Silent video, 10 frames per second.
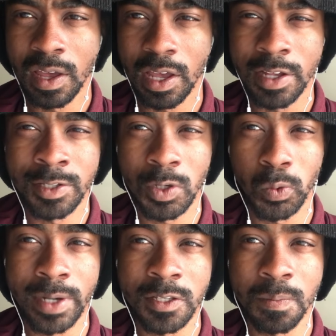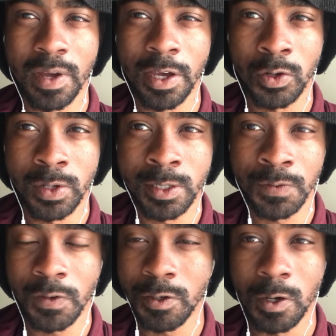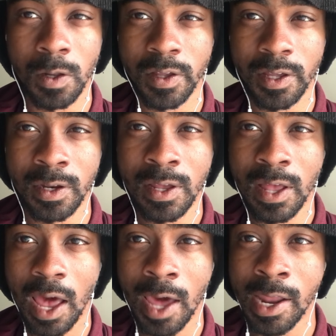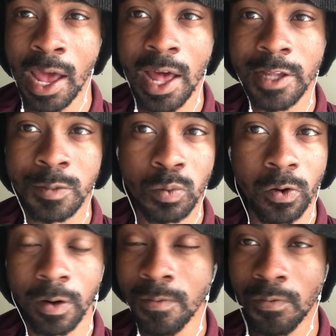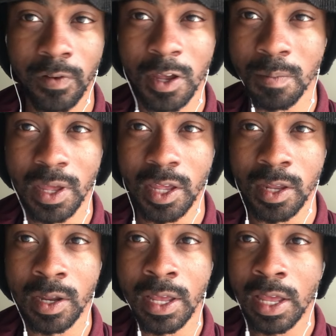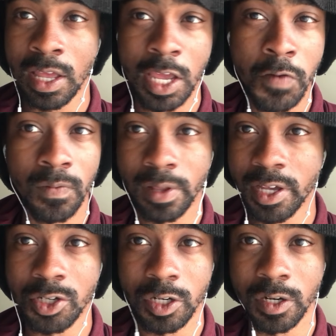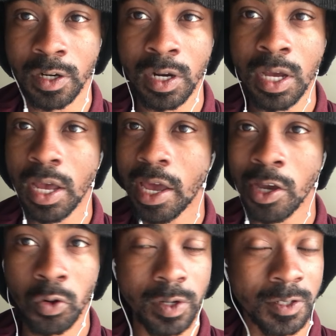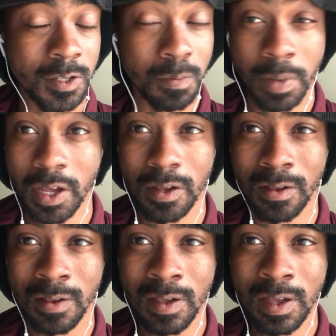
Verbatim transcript: It's directed by Christopher Nolan, and it has Morgan Freeman, Heath Ledger, and Christian Bale.